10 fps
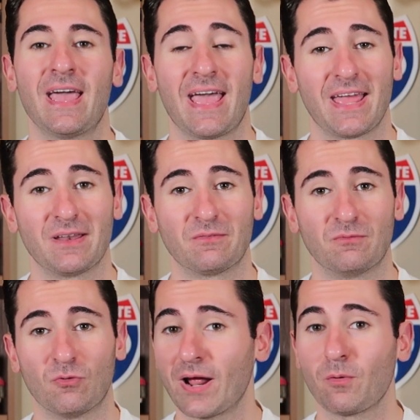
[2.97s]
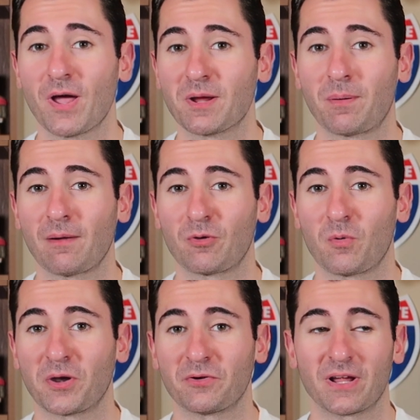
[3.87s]
and right away you're probably
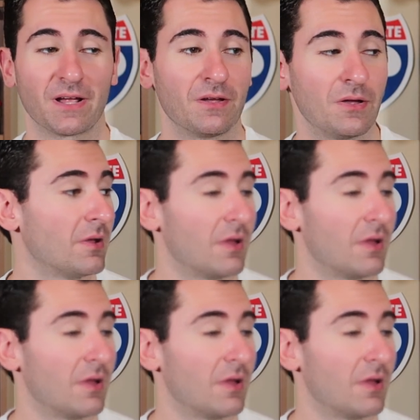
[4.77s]
wondering,